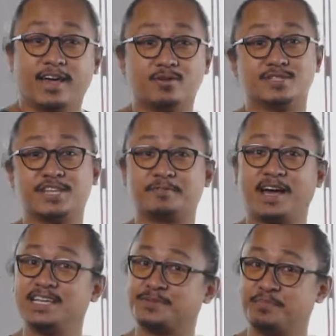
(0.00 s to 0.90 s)
Hey, what's up
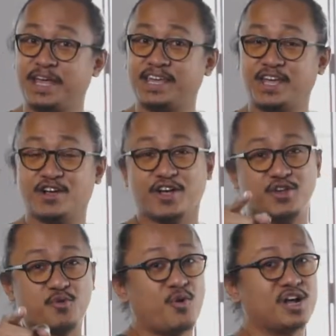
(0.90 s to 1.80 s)
guys? Blake here and
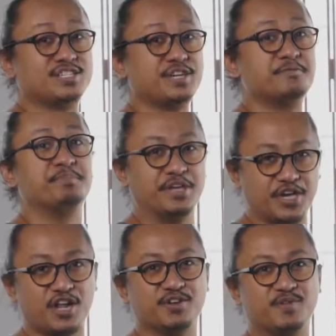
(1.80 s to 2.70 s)
you're watching
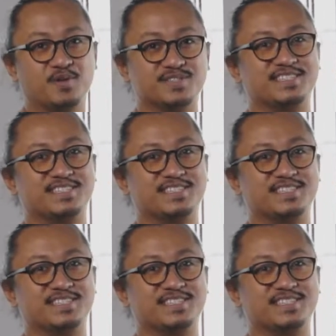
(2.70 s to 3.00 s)
Beyond Reviews